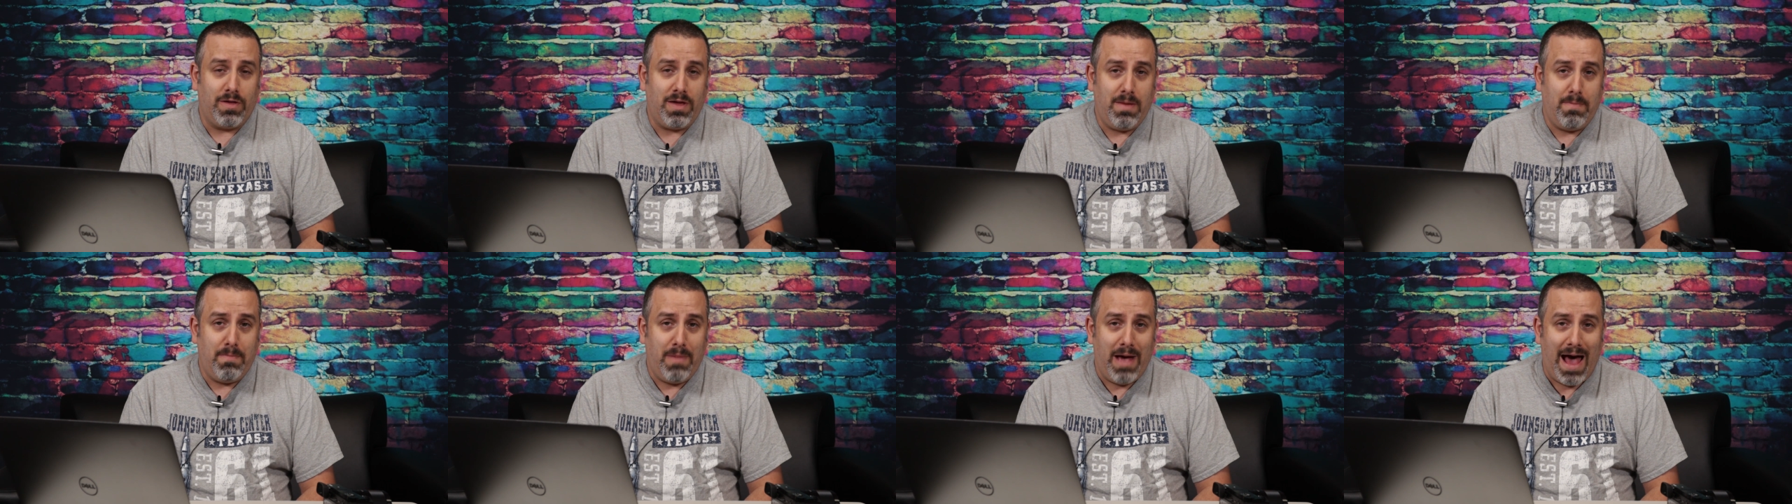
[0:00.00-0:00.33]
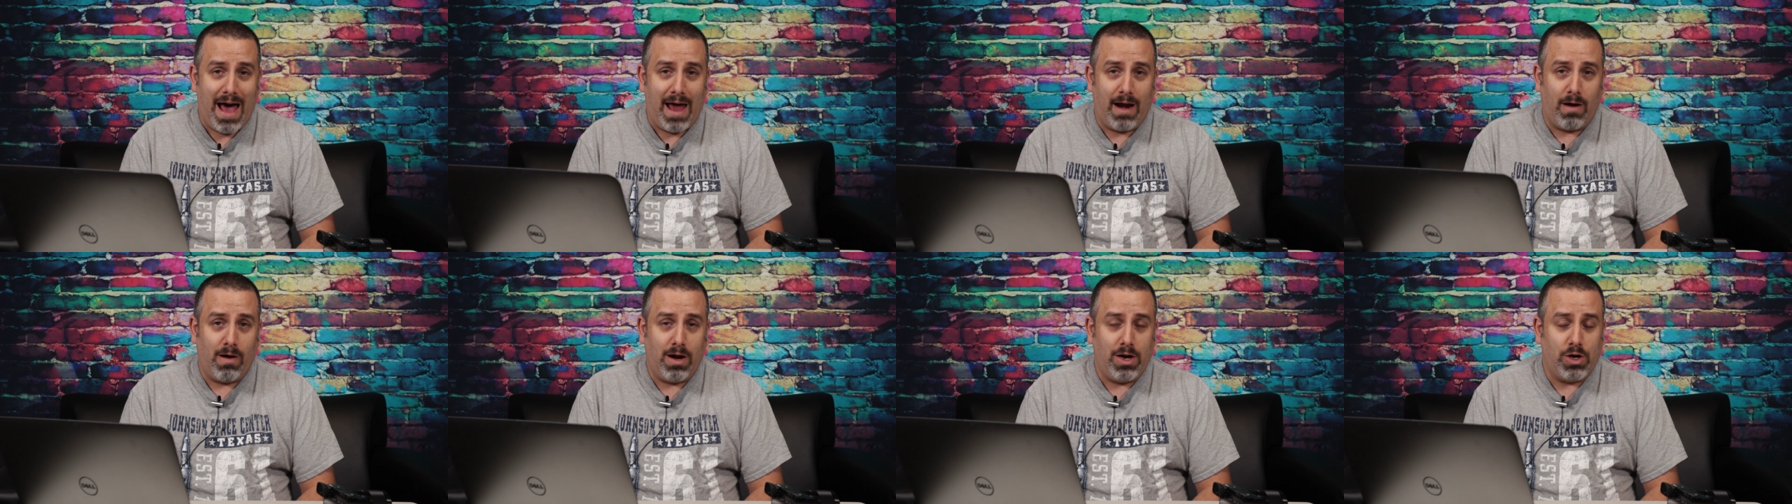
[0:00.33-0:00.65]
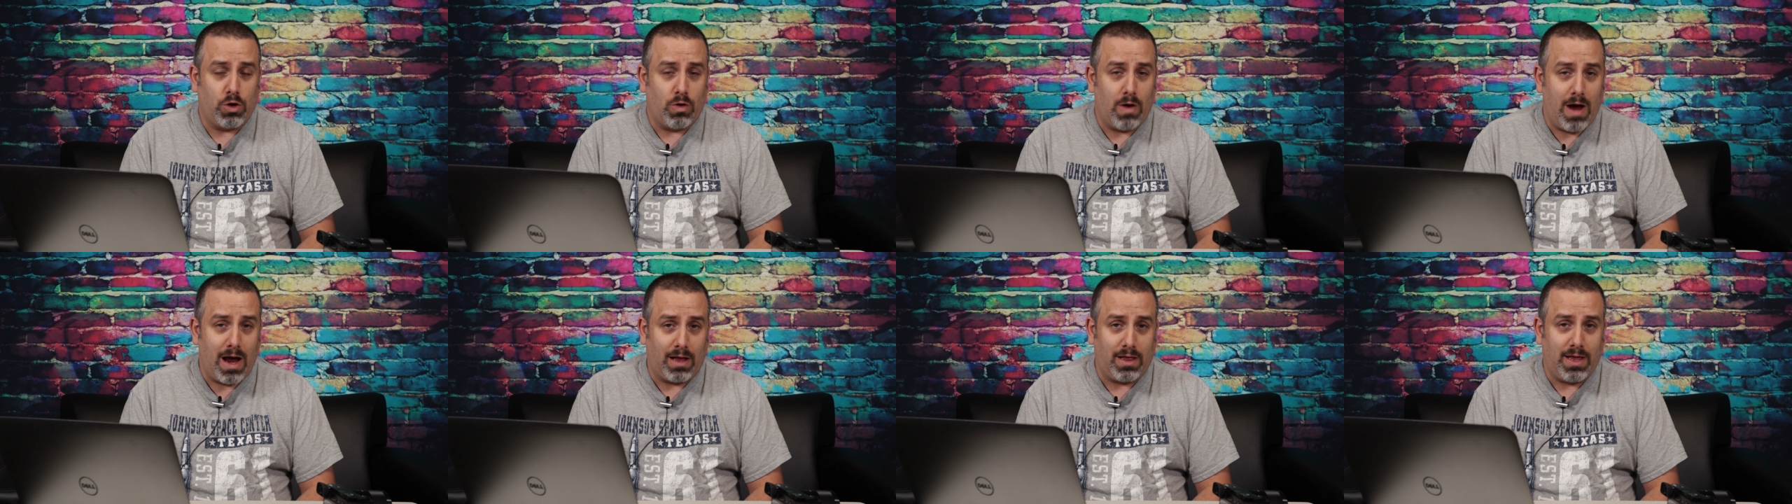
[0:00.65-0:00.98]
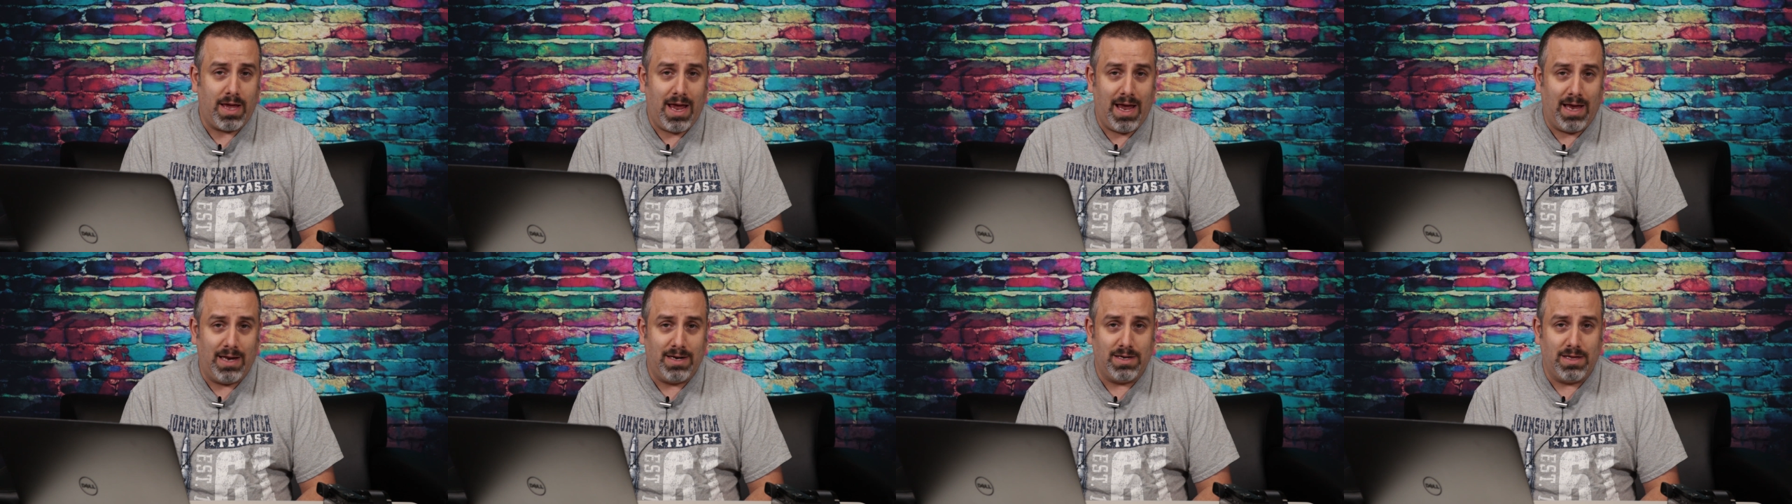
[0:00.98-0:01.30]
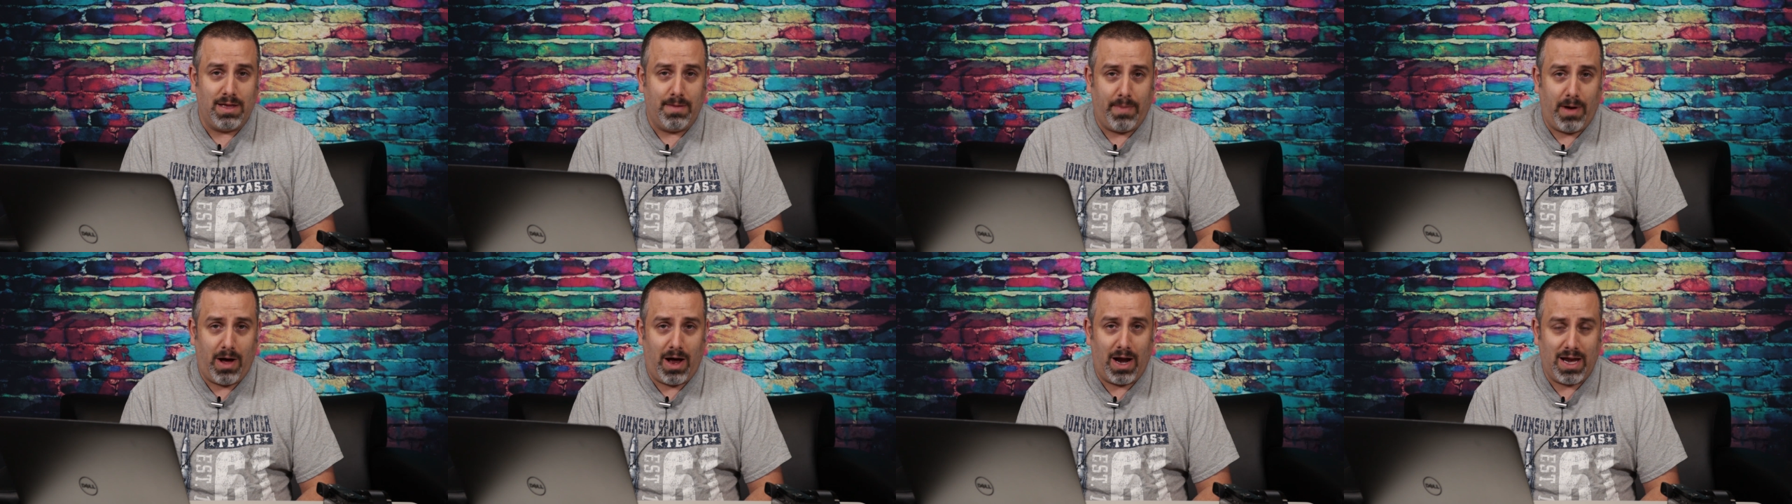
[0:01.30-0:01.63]
the battery directly into
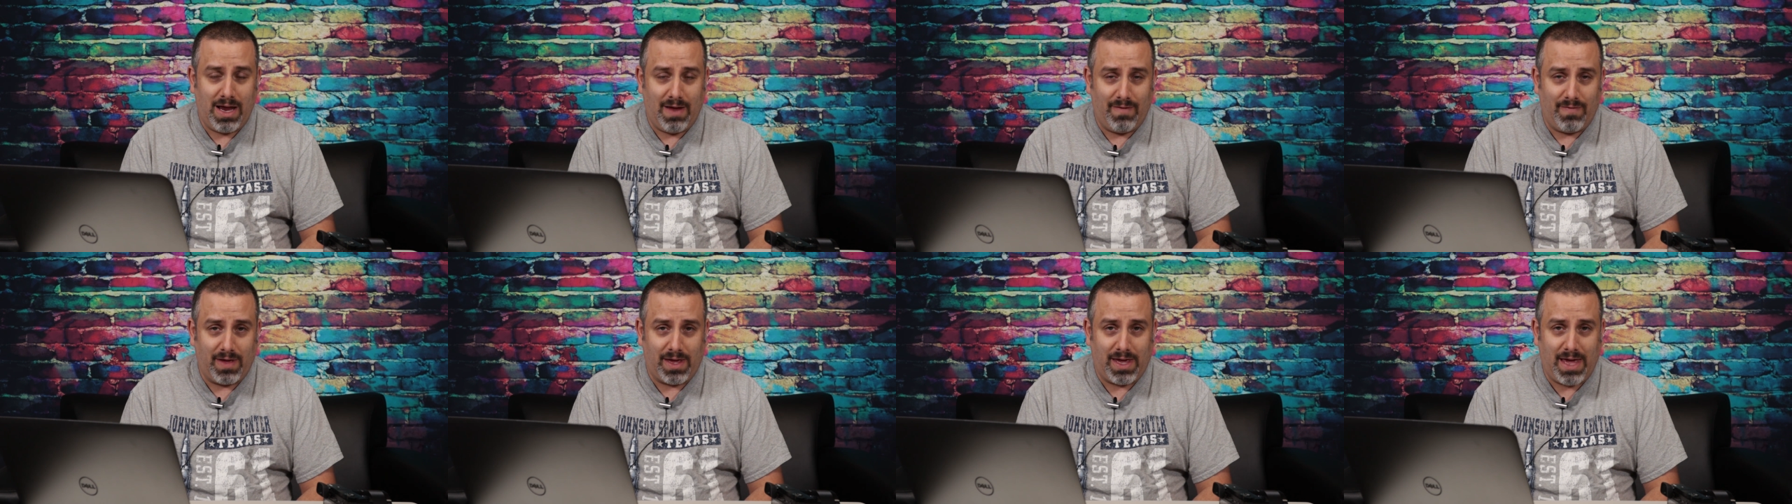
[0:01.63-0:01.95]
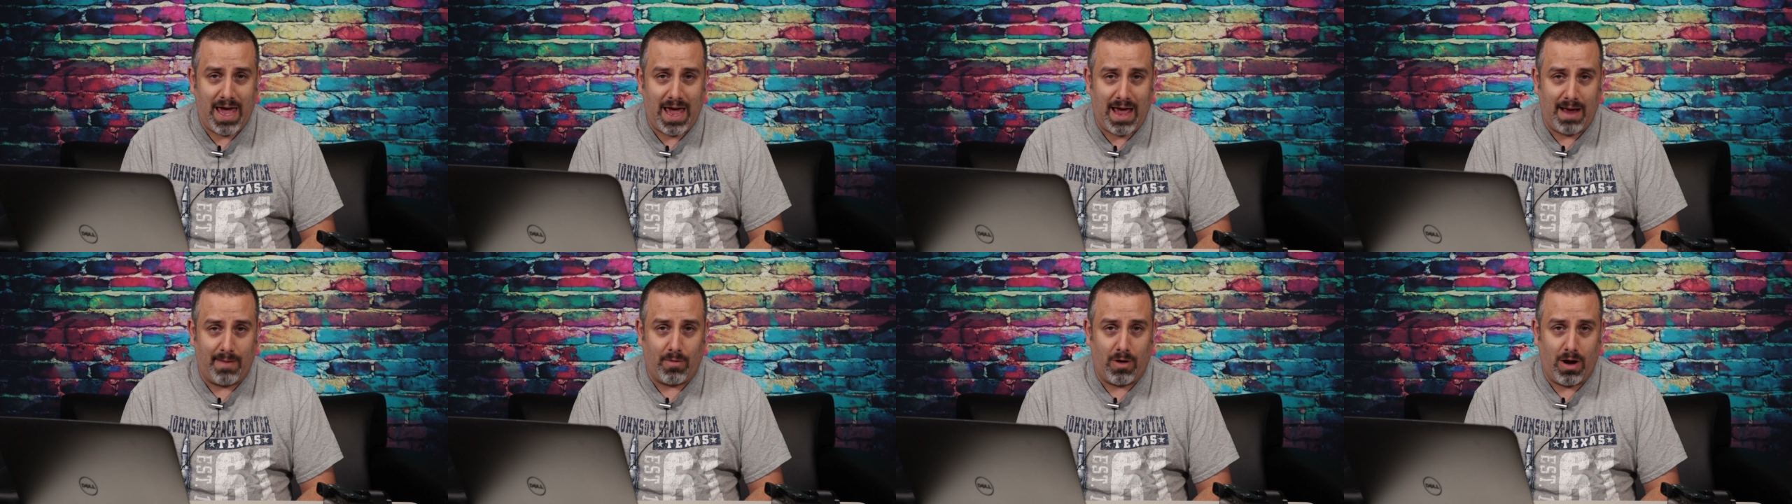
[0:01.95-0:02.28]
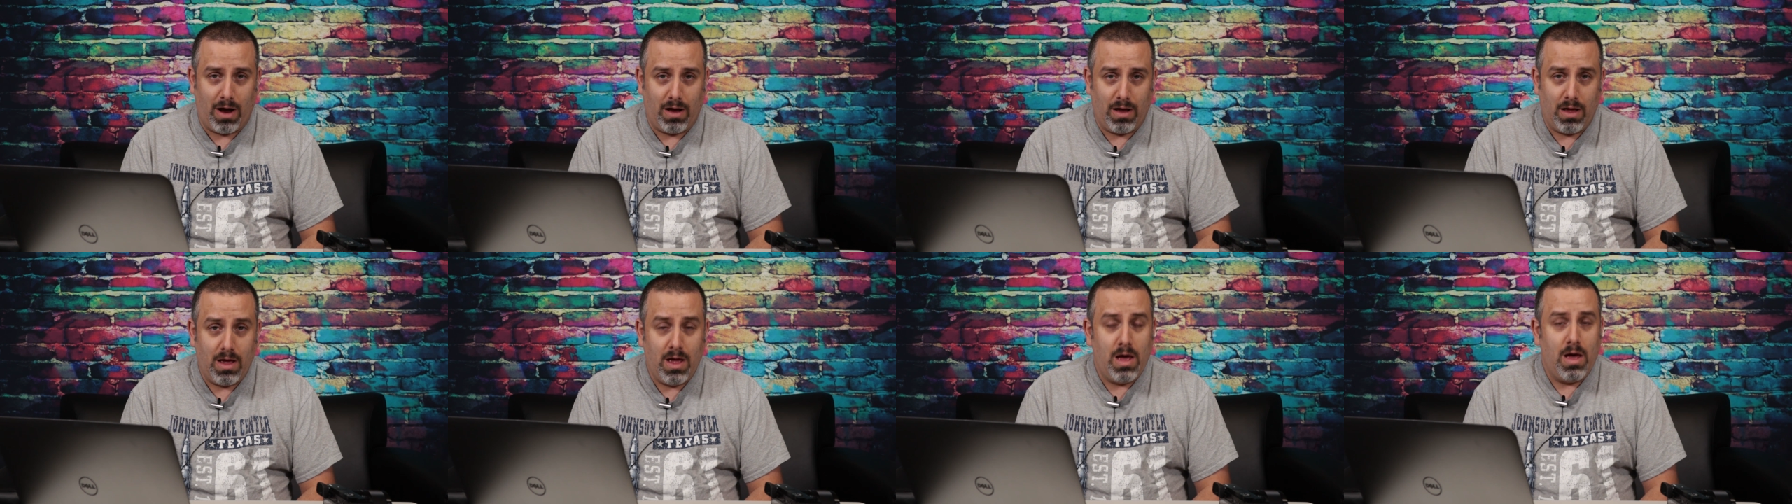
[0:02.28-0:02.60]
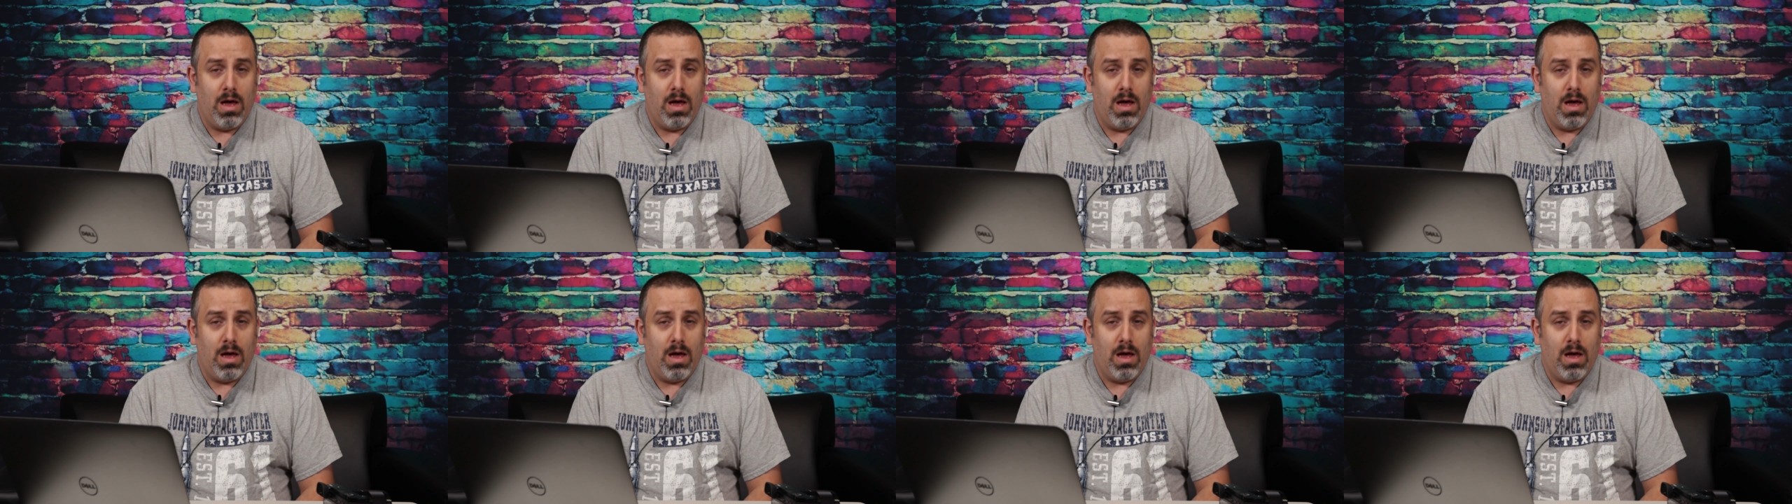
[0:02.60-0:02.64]
the body of the camera.